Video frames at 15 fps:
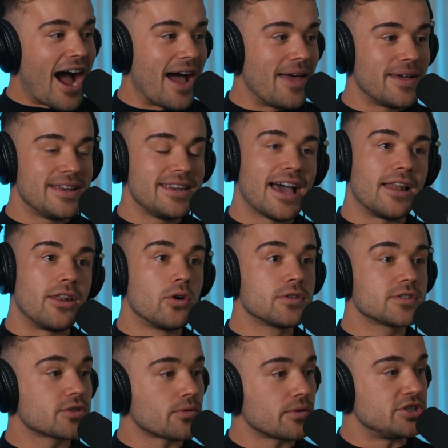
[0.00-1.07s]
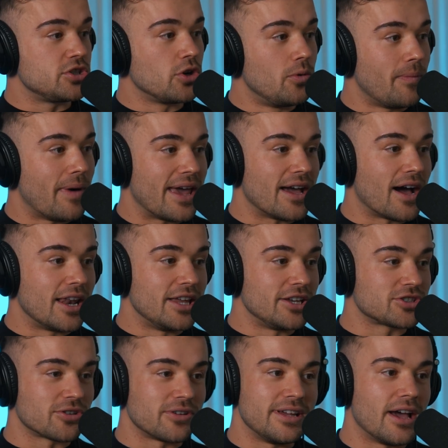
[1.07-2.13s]
And then, yeah, long story short, mate, I
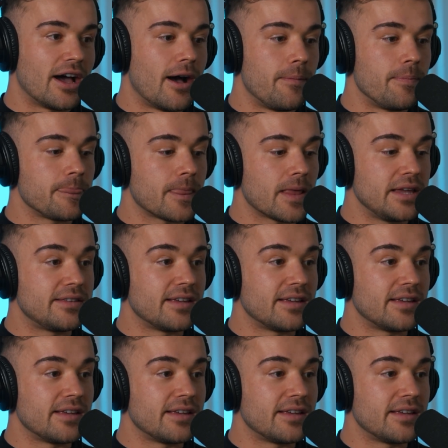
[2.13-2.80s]
literally, he